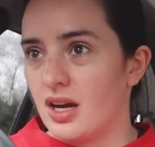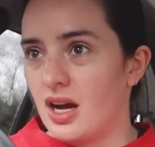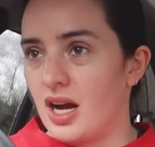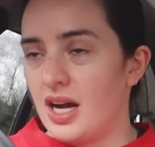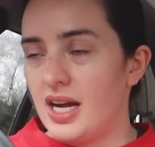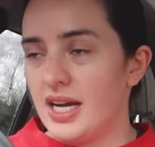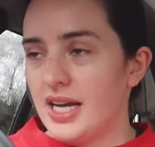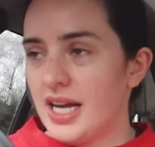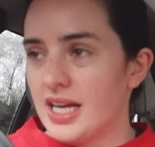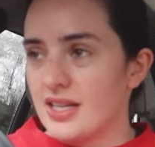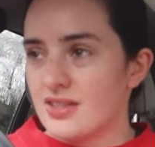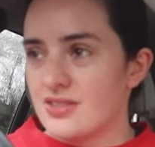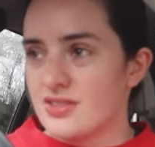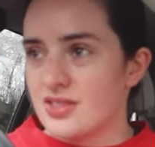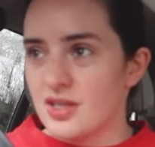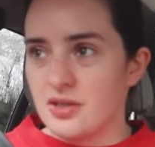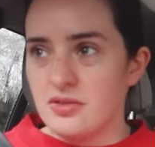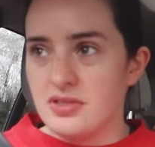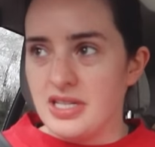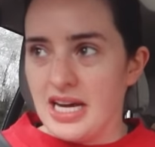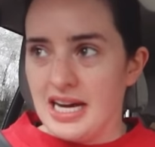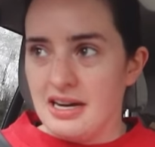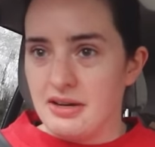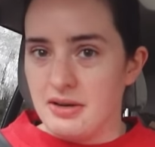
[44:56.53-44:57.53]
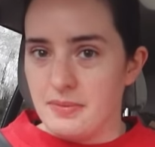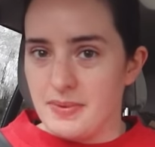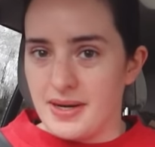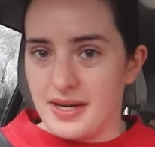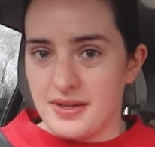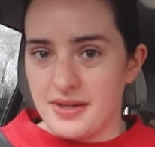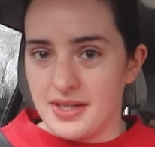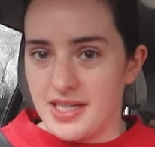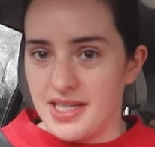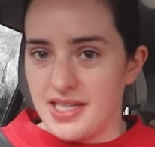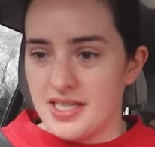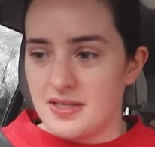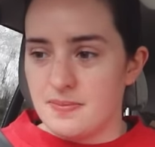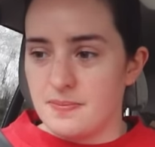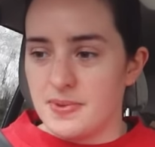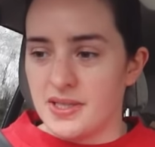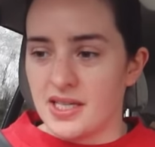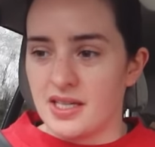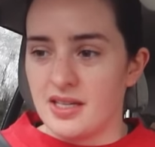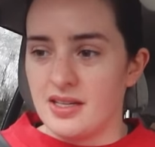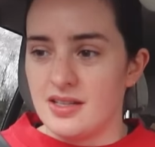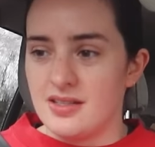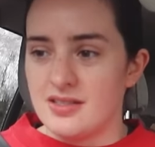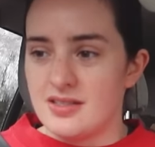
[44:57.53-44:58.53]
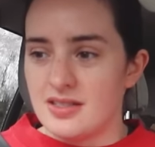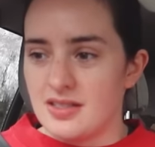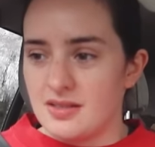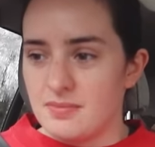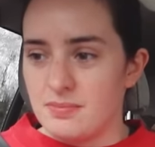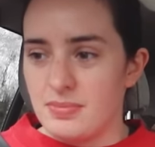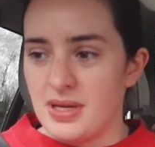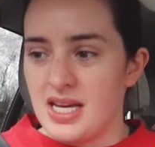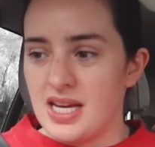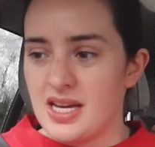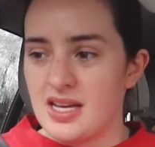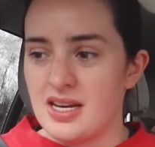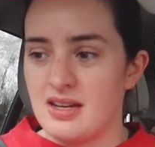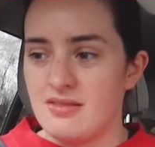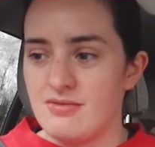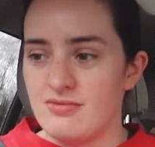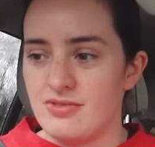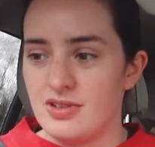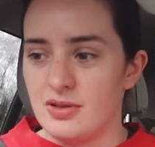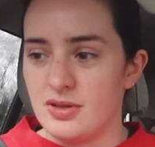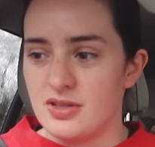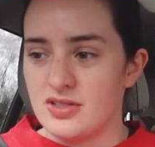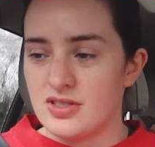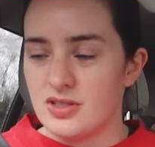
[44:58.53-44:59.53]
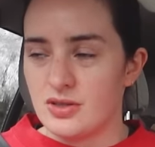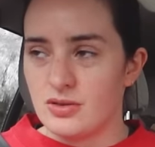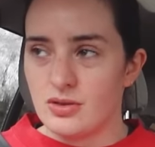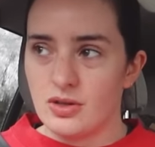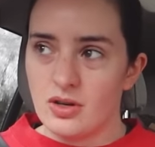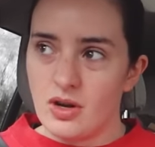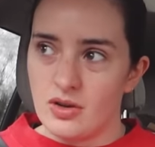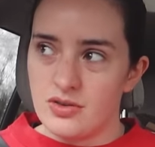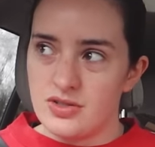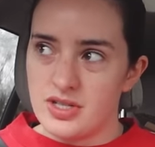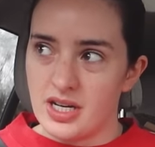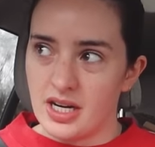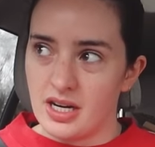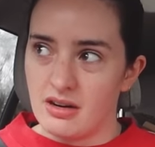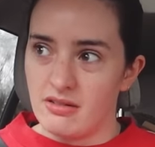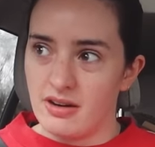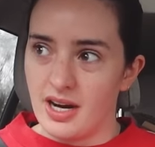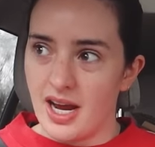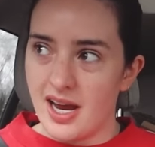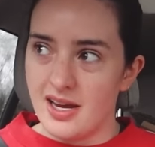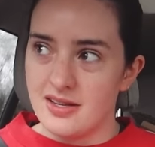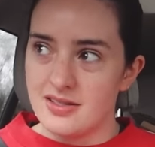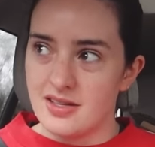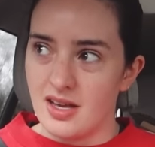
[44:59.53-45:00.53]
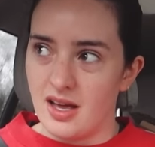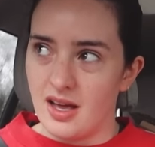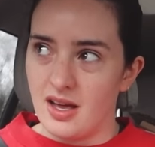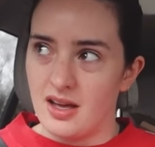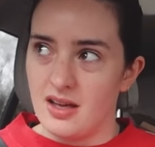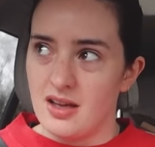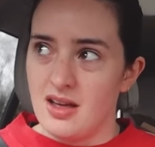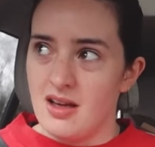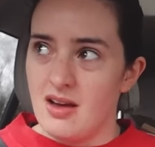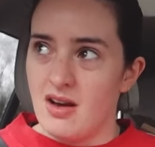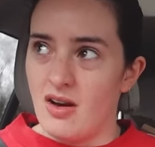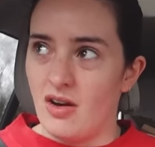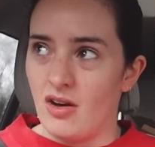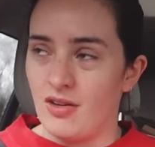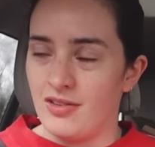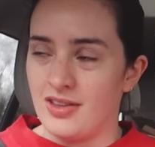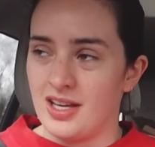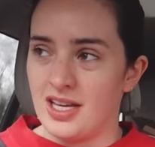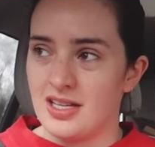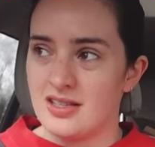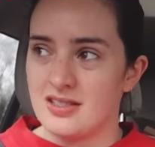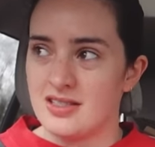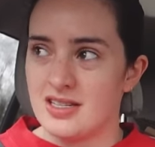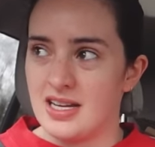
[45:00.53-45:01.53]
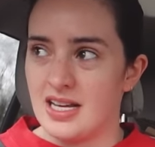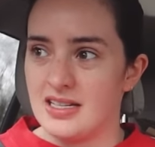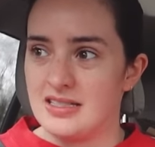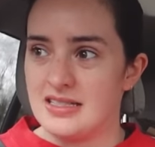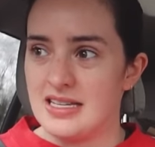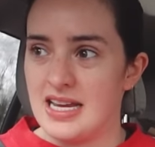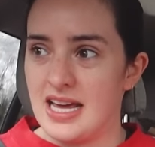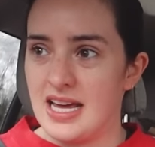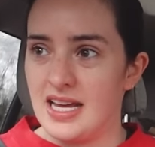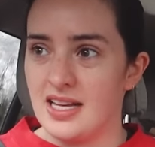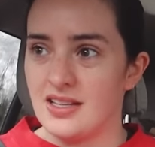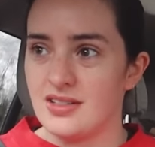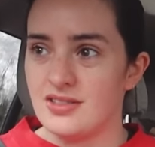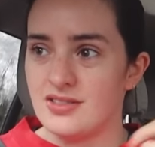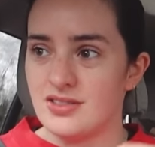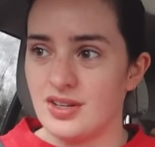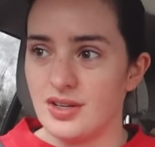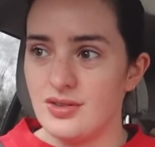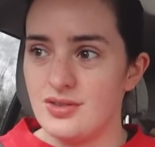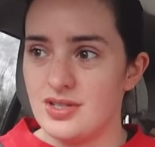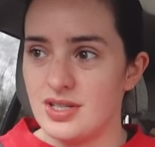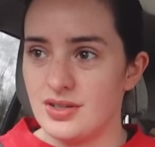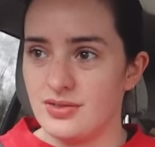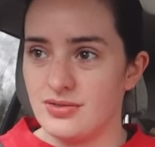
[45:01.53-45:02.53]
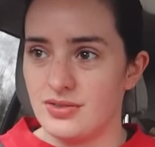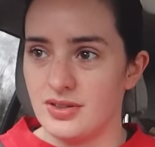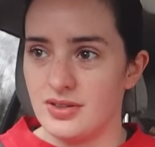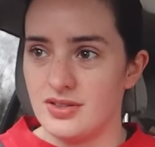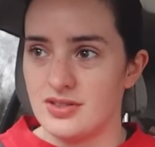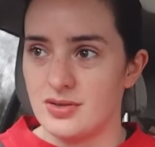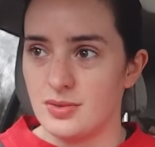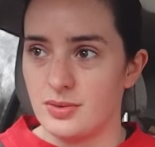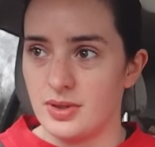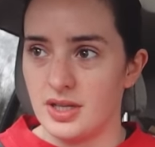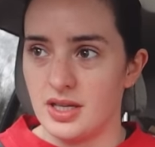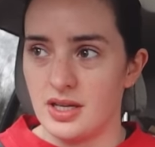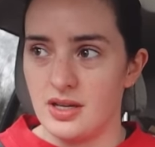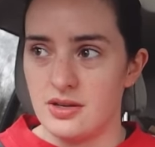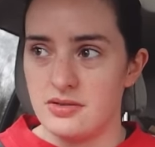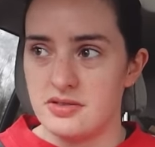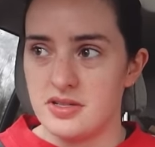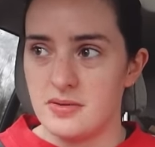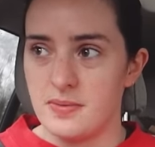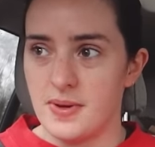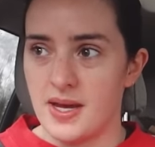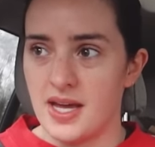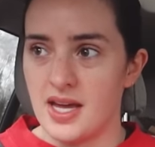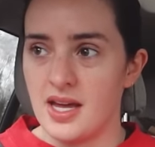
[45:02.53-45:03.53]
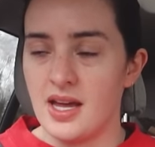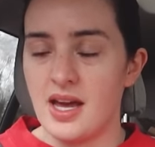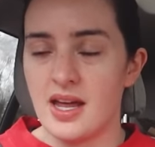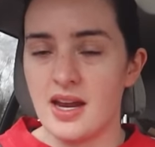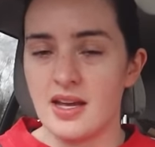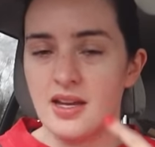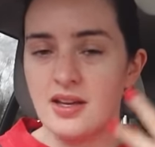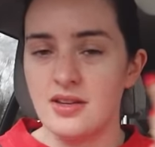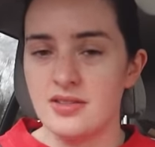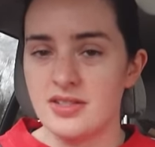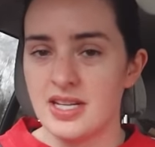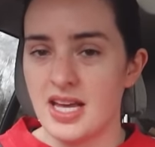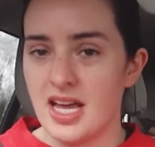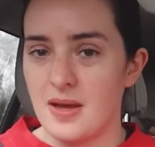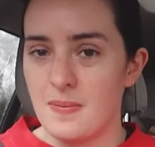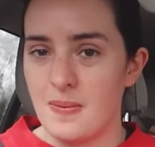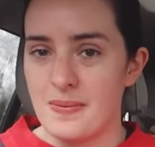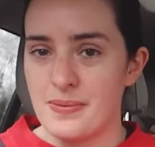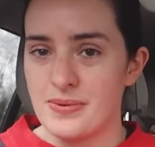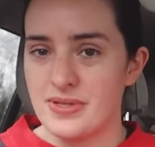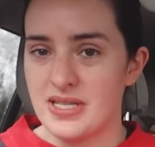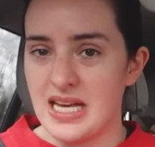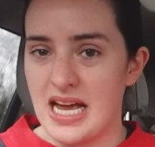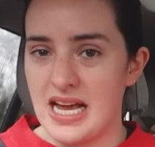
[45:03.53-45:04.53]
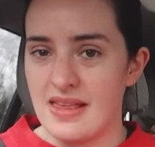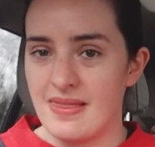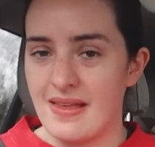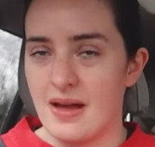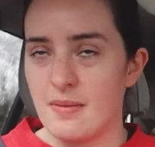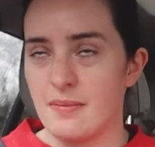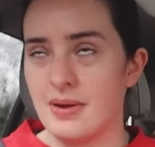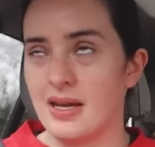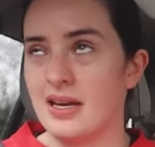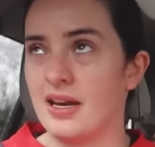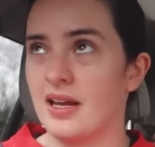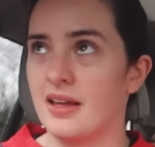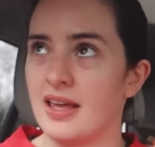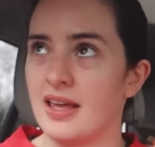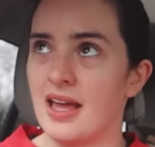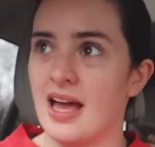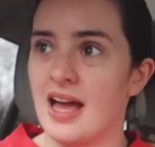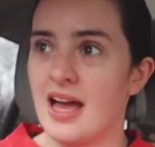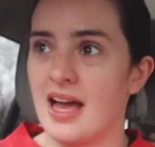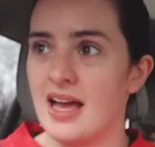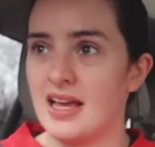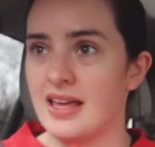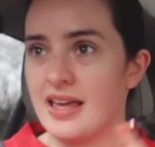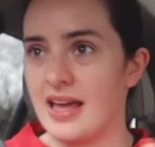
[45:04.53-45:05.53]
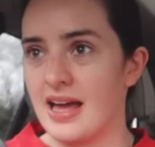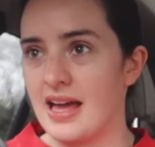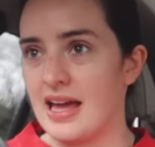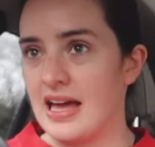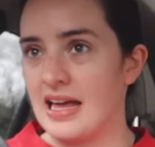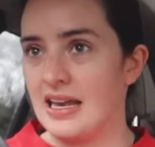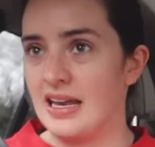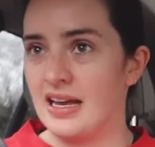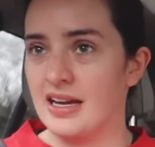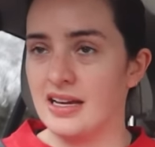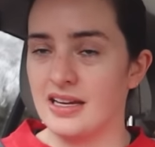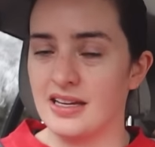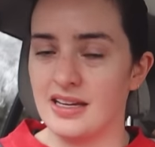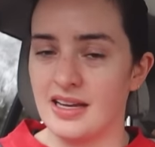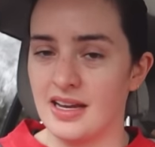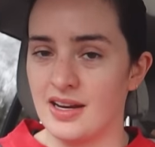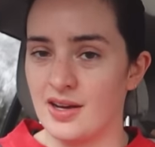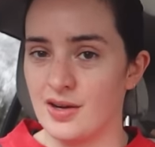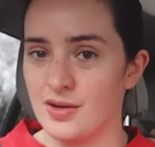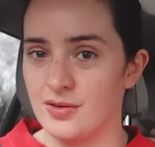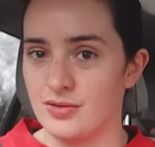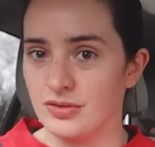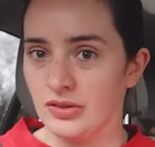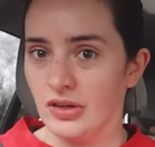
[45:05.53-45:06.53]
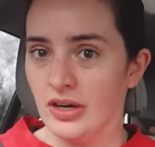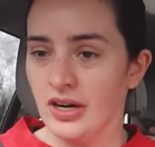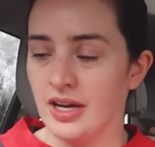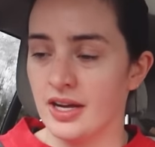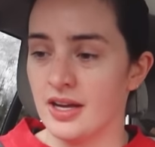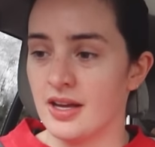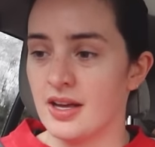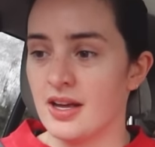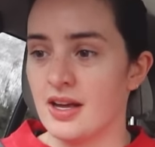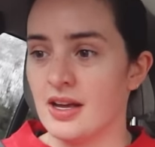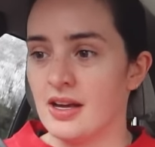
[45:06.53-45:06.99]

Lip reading: I get so down about this because being an influencer or a content creator on the internet today is so different to what it used to be. And I used to hear people saying that and being yeah, like, get over it.